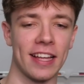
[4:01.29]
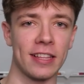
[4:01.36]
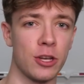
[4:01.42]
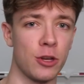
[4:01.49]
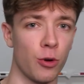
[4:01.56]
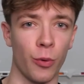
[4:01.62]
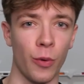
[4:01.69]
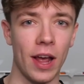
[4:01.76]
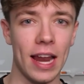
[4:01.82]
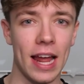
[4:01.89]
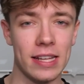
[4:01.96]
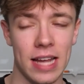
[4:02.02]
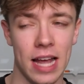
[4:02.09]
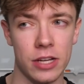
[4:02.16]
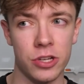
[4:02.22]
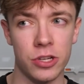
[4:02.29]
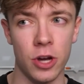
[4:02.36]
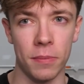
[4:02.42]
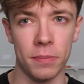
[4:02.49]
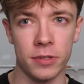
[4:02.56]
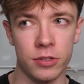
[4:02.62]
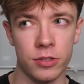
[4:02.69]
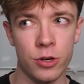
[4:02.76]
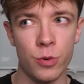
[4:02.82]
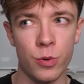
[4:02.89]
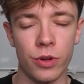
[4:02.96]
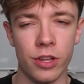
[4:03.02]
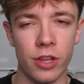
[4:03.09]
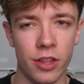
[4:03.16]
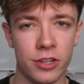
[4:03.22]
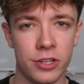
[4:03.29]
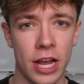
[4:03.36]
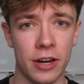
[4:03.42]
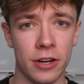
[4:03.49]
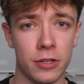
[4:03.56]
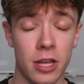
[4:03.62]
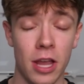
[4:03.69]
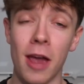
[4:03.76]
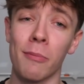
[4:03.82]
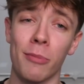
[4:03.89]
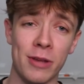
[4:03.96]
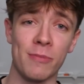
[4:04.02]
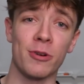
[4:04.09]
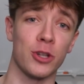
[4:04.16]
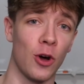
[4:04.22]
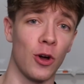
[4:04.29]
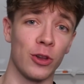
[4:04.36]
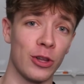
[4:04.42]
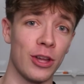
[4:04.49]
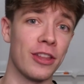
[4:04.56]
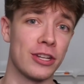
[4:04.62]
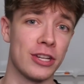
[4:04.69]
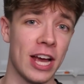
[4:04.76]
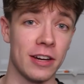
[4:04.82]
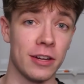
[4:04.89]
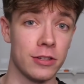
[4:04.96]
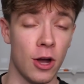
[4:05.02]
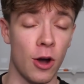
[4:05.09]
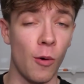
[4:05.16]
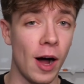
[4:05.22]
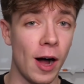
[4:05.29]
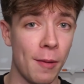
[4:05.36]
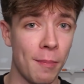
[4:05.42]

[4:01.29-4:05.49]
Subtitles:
then you'll realize I stopped 2 of the other channels, pretty much all the other channels a while